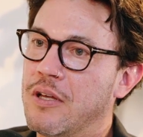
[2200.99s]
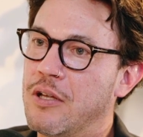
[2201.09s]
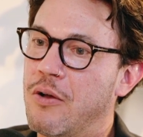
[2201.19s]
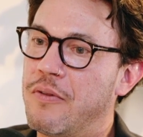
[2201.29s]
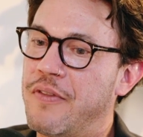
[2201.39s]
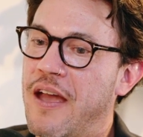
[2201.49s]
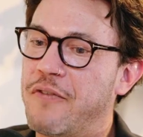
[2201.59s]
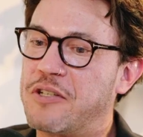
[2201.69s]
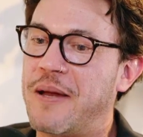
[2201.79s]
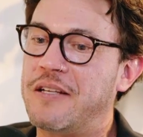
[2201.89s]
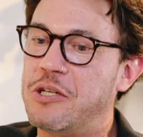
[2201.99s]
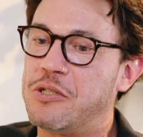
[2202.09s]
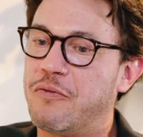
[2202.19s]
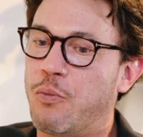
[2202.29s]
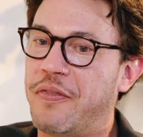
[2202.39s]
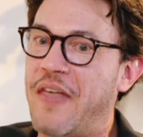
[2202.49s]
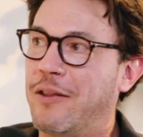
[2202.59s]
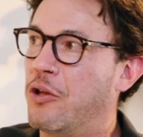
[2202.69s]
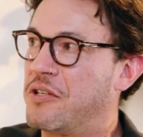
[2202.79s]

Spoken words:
you know, they have expectations of what that looks